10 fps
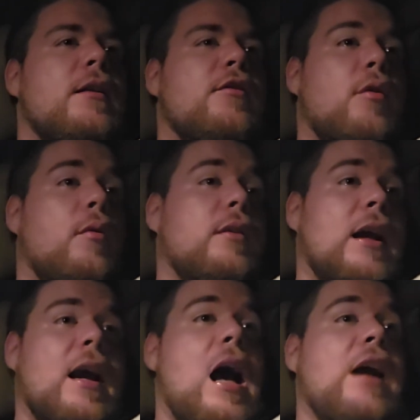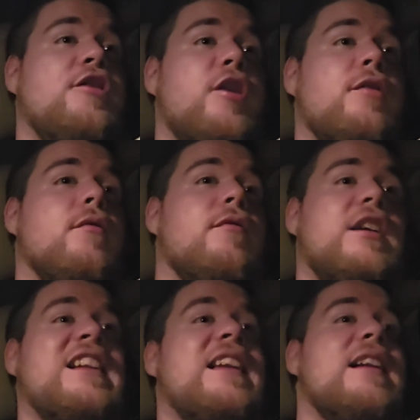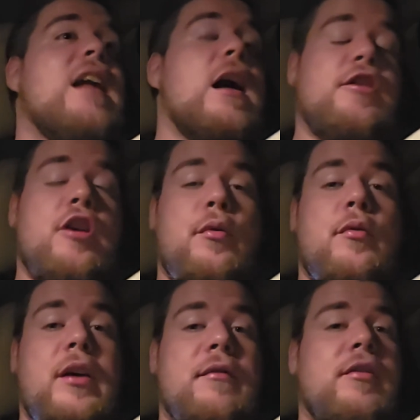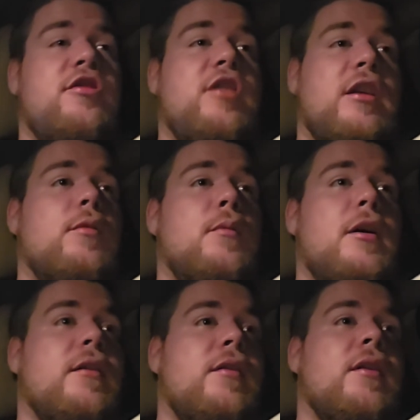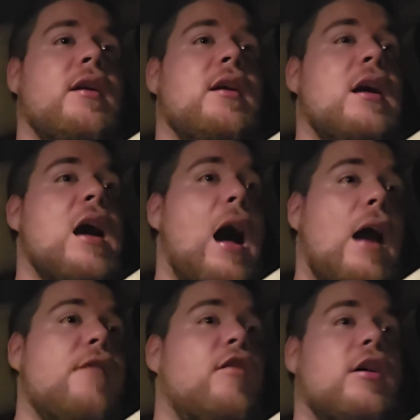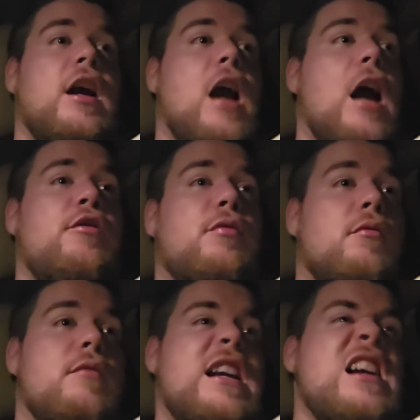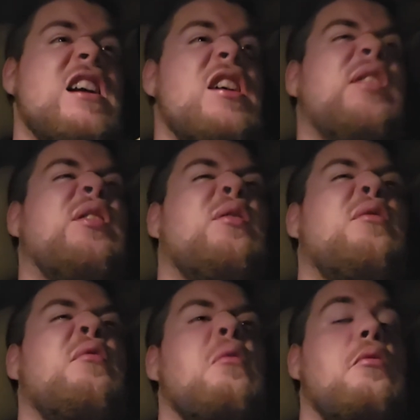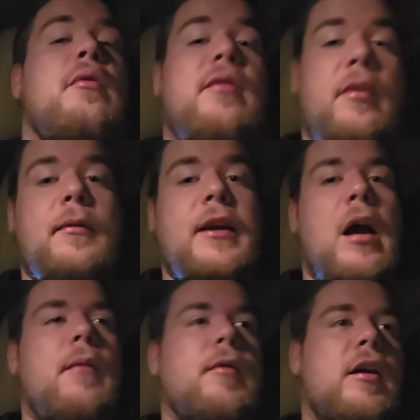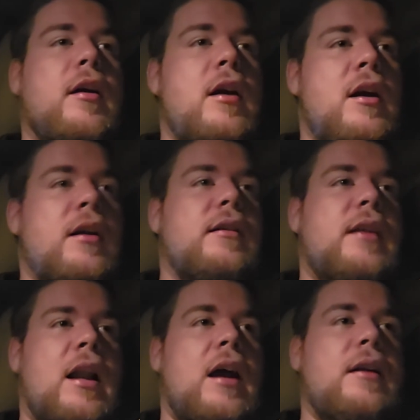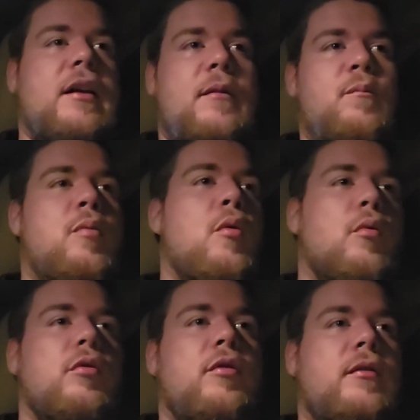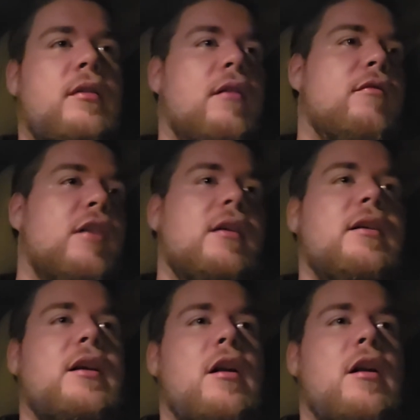So like I genuinely did not know it was shin splints. I thought like I truly screwed something up, like that I had like pulled a like